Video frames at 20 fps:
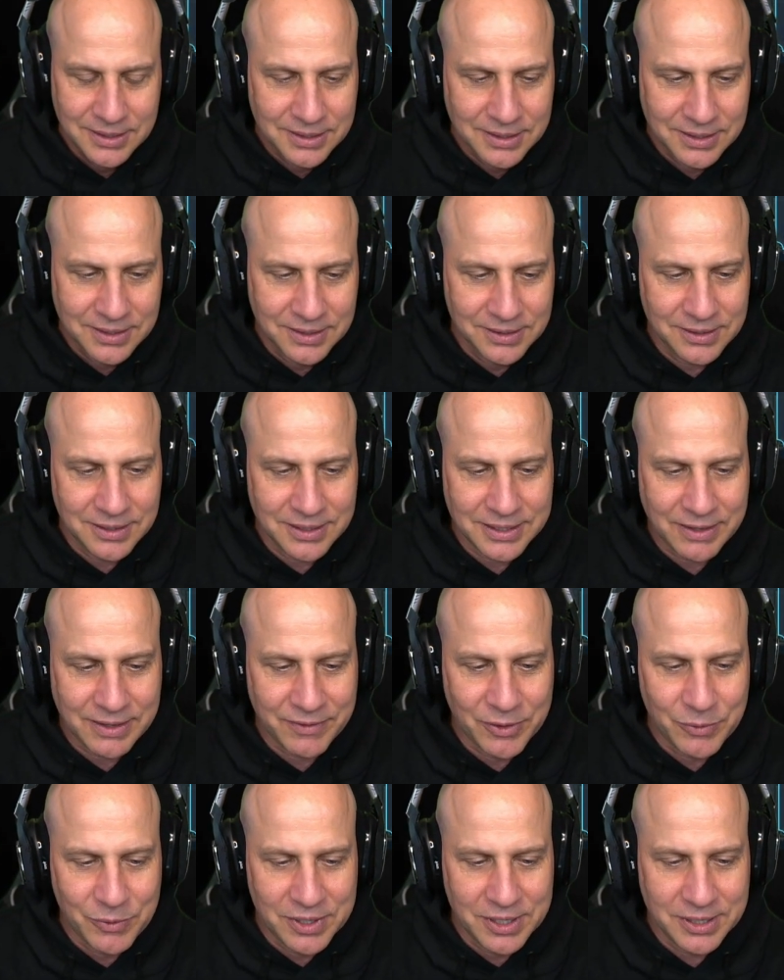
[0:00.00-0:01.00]
Good luck,
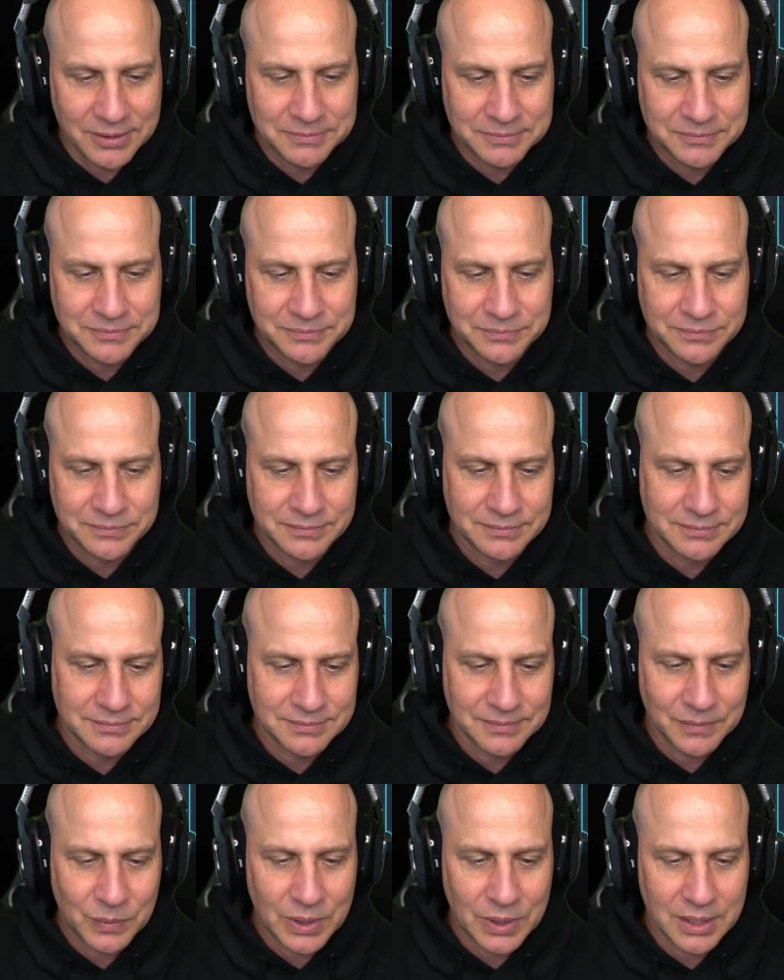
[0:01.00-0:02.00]
everyone.
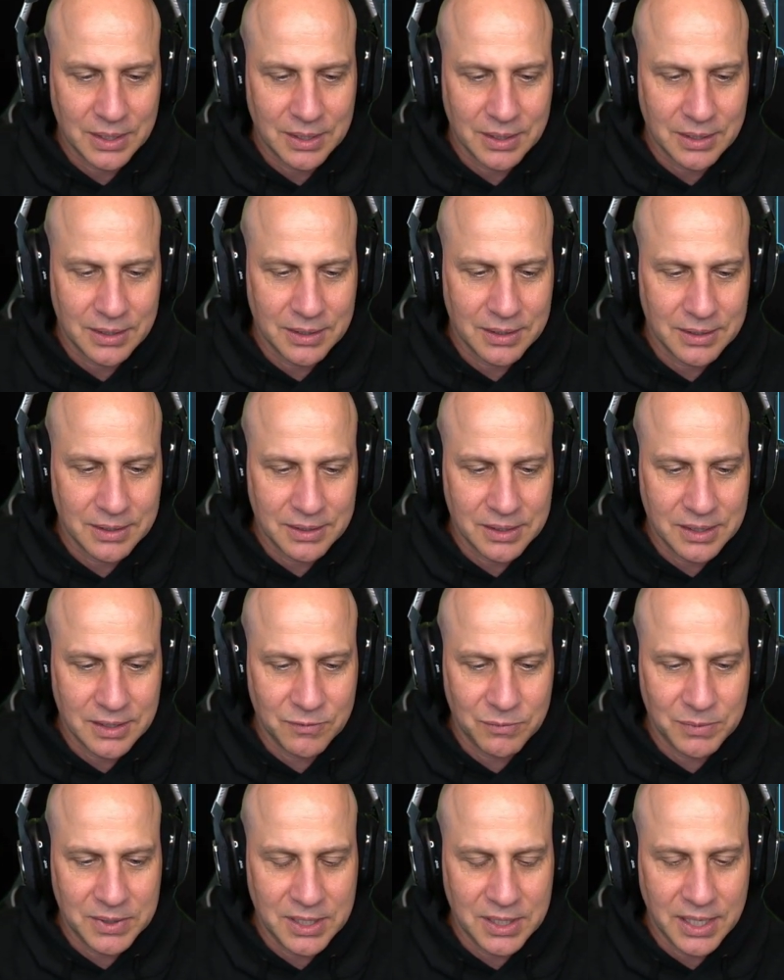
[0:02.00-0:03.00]
Give
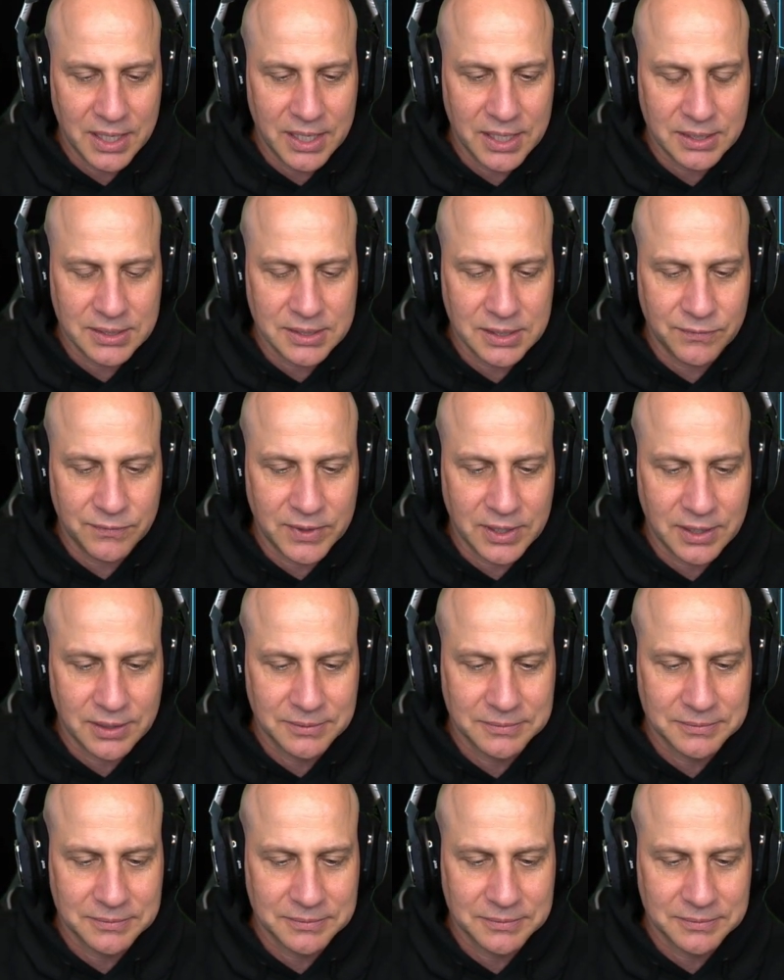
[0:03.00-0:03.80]
me a Sify.